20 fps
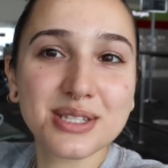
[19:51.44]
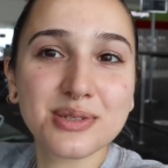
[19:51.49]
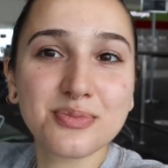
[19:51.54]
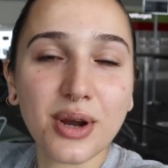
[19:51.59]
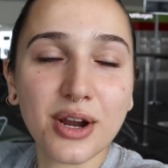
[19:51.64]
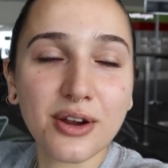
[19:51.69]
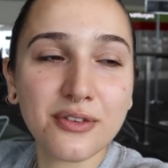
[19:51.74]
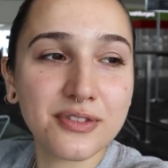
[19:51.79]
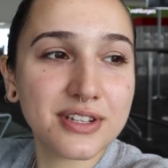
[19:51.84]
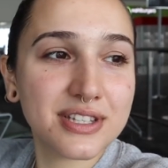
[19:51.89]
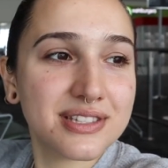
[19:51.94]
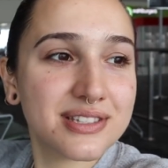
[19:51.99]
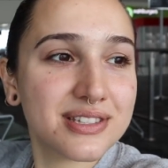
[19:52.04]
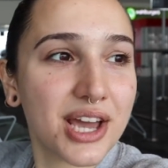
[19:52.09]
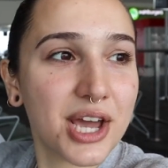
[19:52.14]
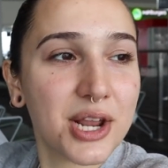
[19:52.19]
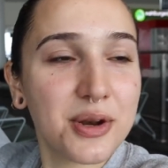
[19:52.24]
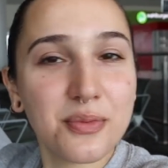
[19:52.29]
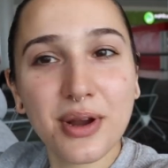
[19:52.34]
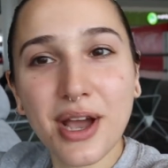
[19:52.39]
is breakfast
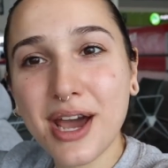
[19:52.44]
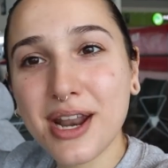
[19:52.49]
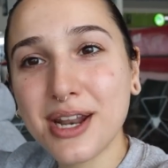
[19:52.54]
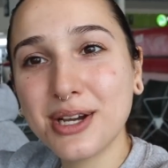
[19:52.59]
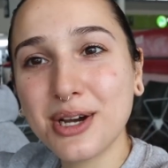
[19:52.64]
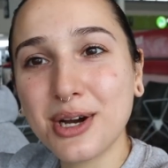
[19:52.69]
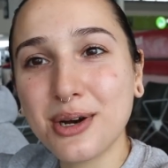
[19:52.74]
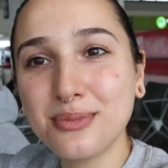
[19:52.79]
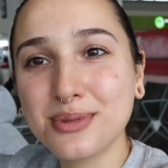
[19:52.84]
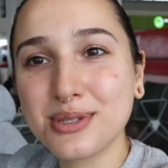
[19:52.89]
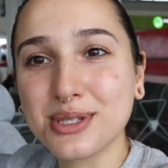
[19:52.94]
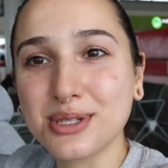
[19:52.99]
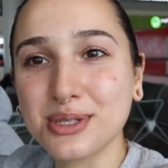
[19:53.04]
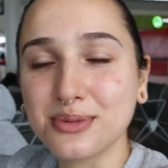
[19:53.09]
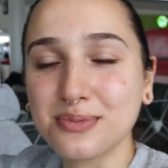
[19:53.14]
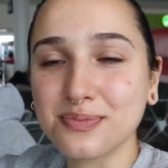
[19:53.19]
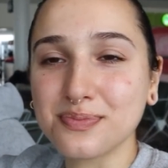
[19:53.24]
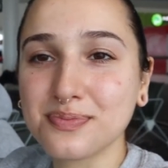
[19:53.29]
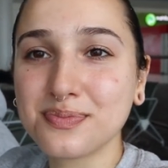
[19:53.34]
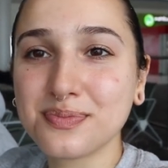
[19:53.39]
and we're heading home
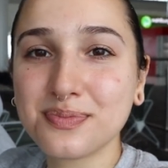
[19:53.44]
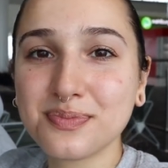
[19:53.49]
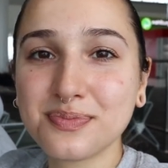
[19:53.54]
soon